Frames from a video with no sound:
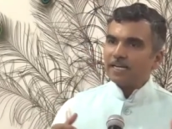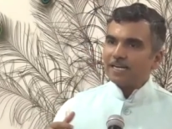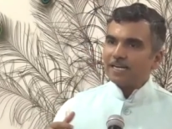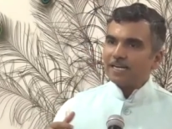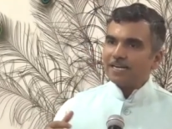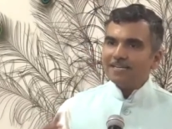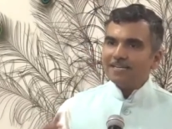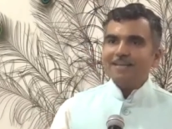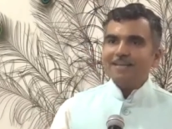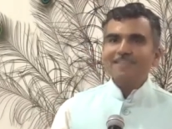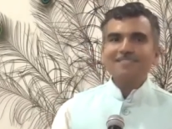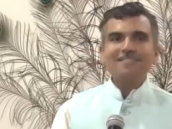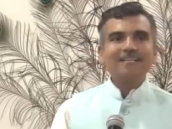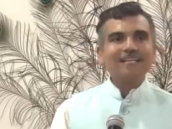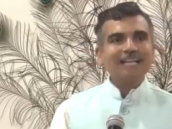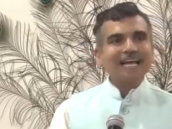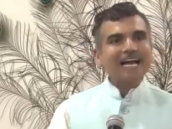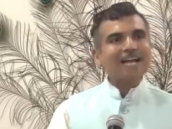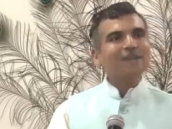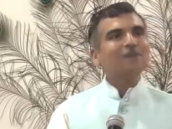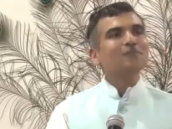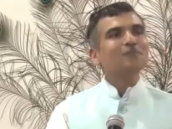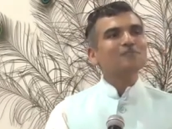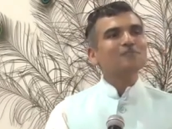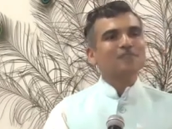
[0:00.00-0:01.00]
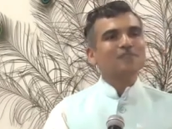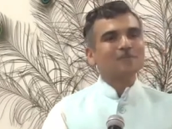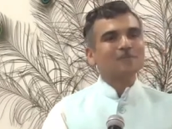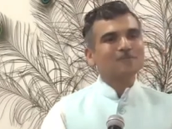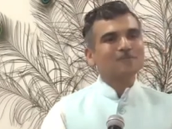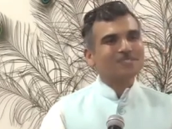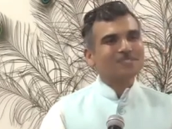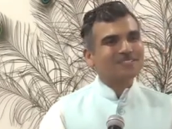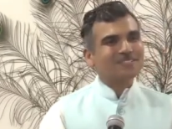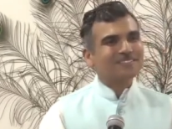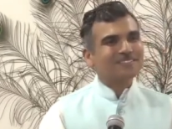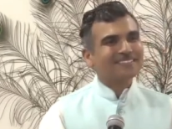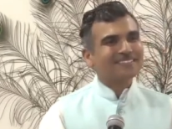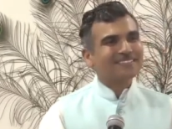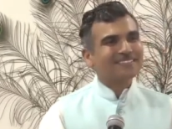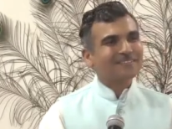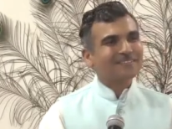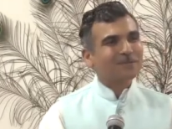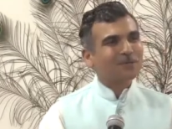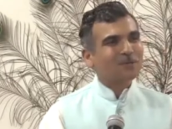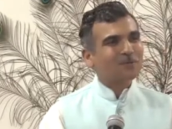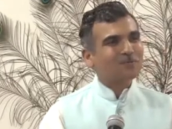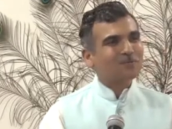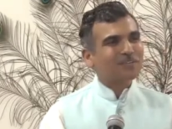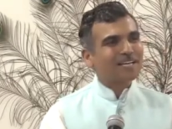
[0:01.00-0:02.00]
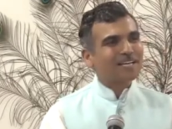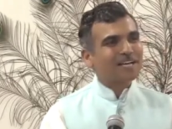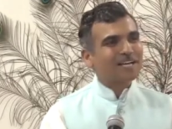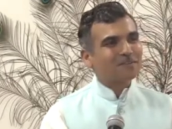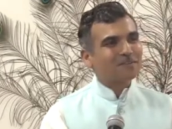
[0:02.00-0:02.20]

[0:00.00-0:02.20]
India is a land of scripture. You know,